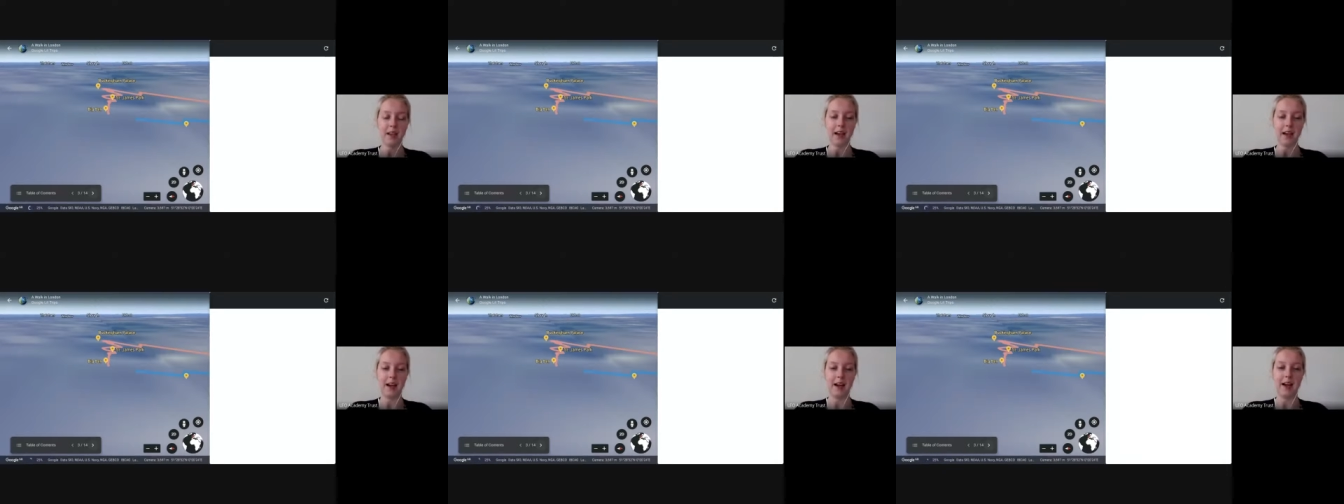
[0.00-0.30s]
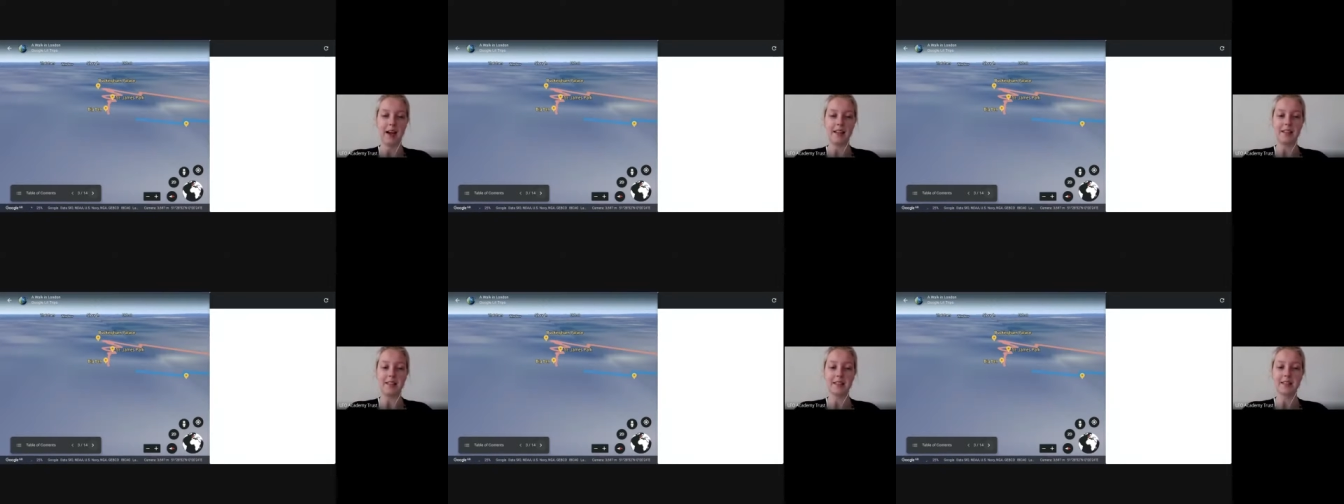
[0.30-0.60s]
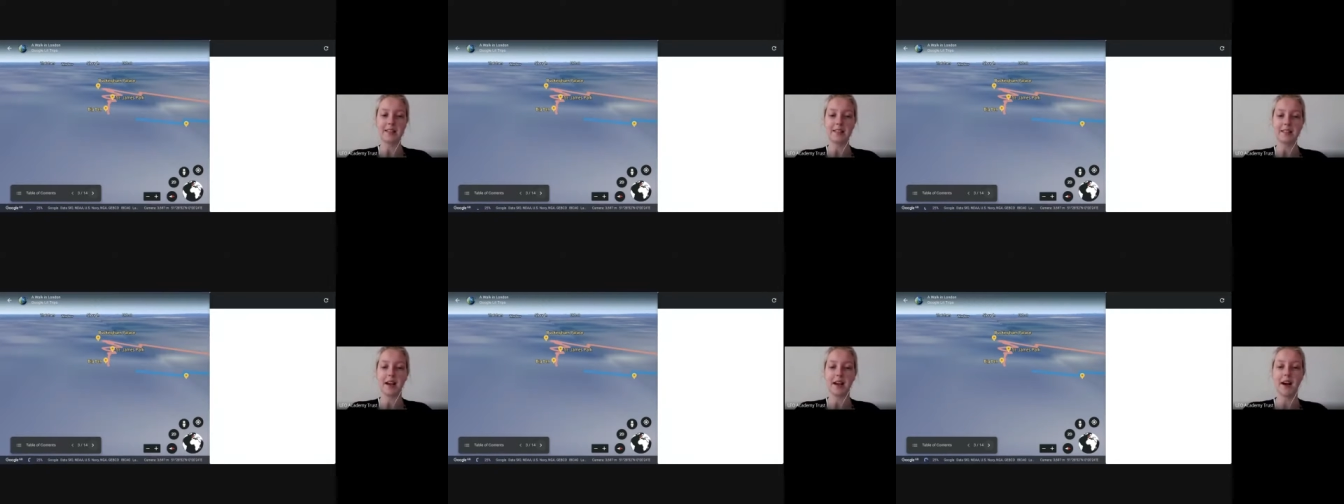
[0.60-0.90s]
uh, and
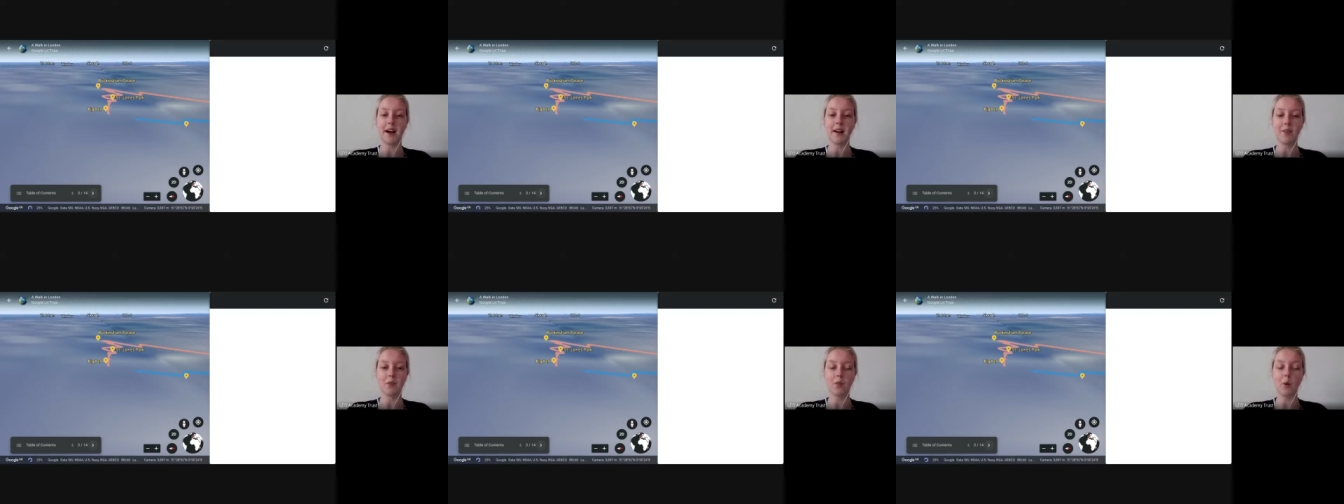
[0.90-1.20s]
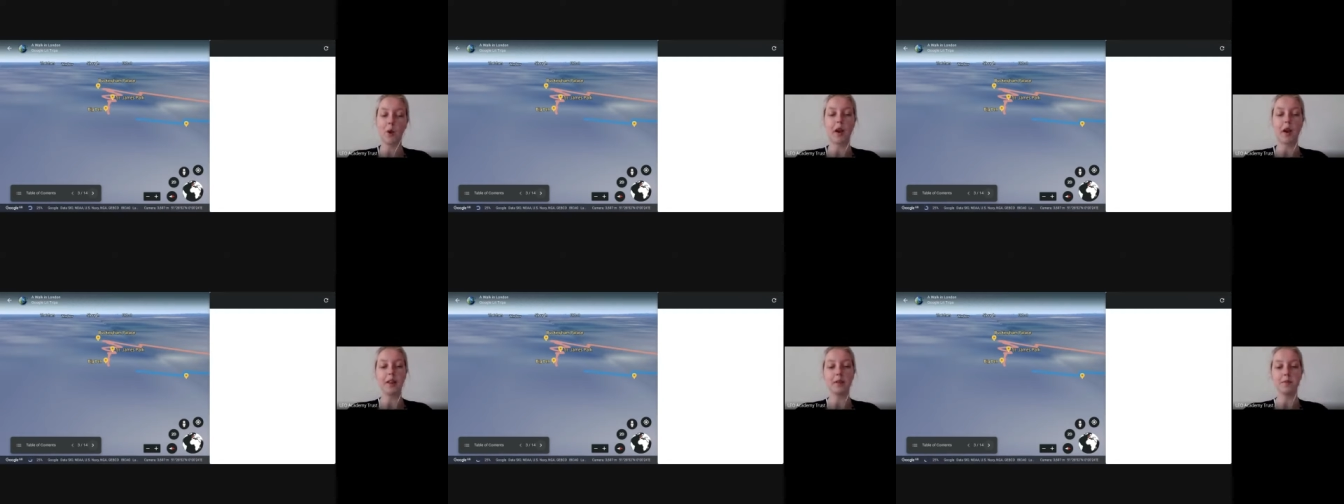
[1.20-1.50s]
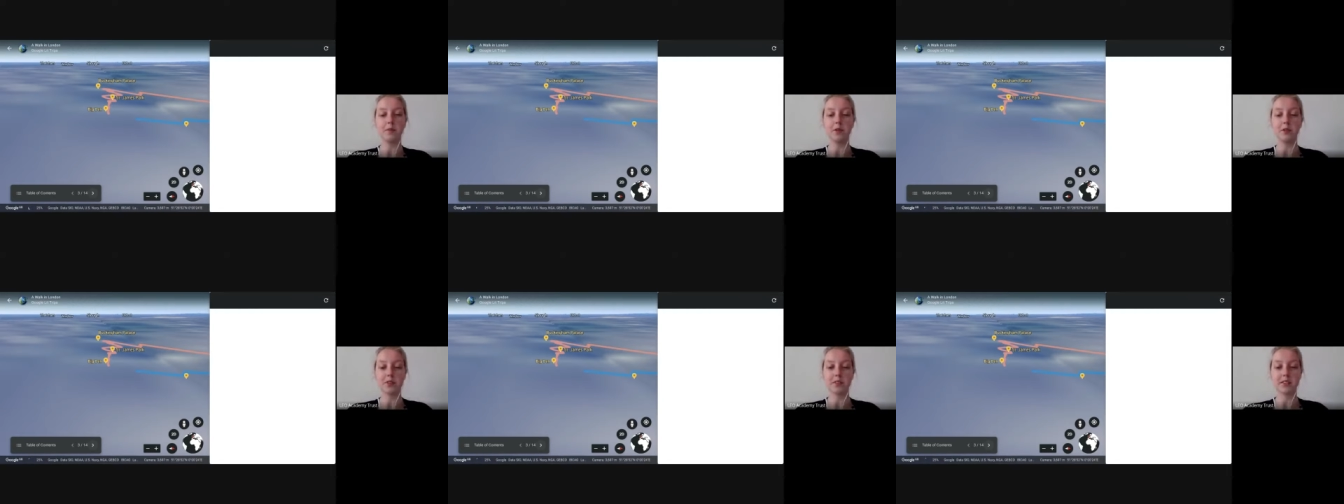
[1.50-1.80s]
start where the
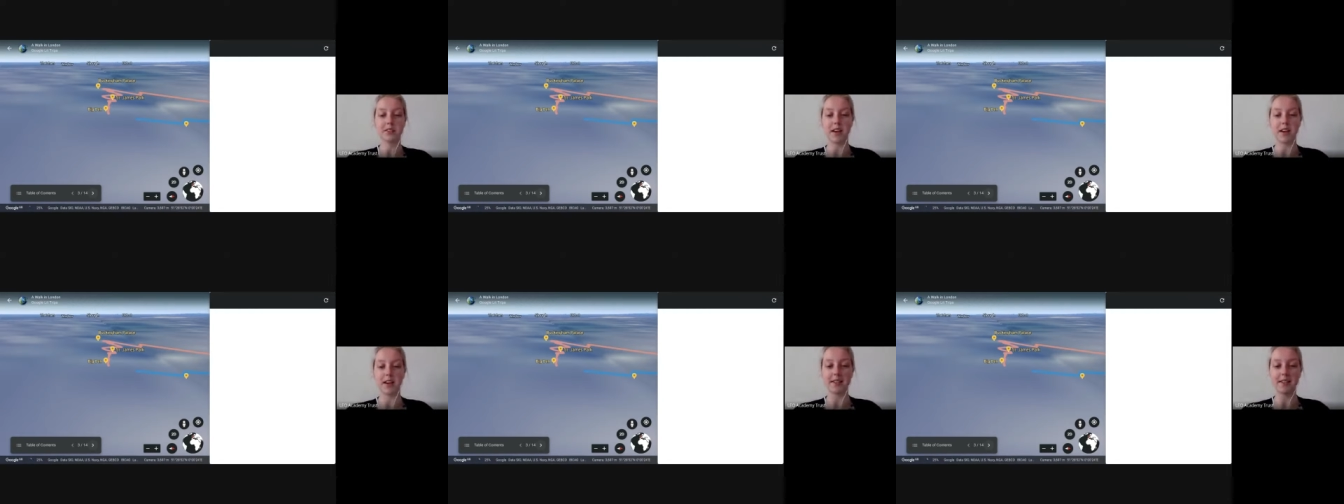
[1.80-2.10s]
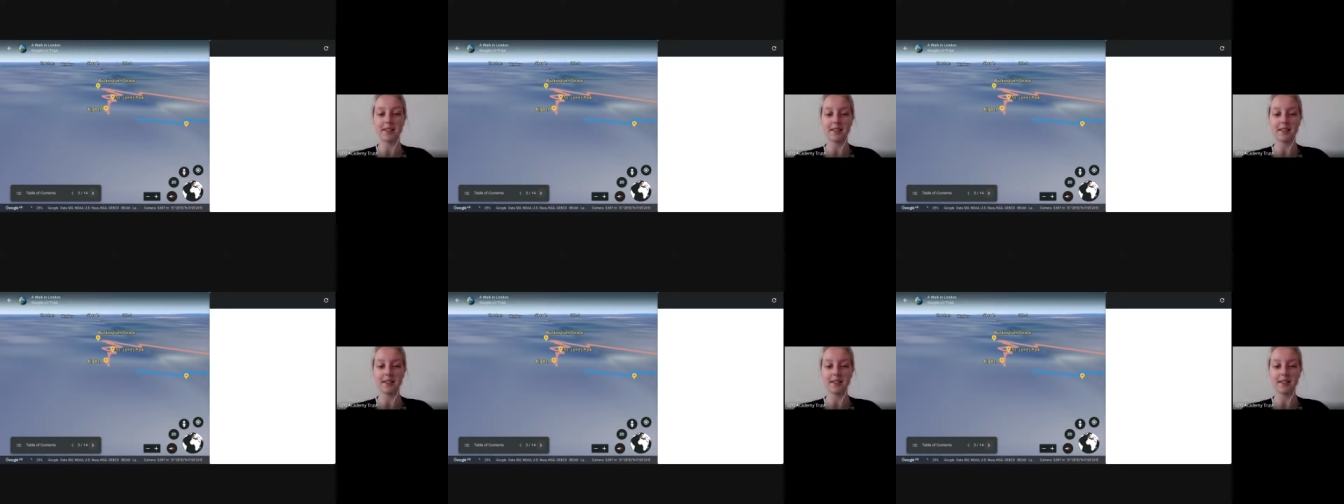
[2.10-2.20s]
book starts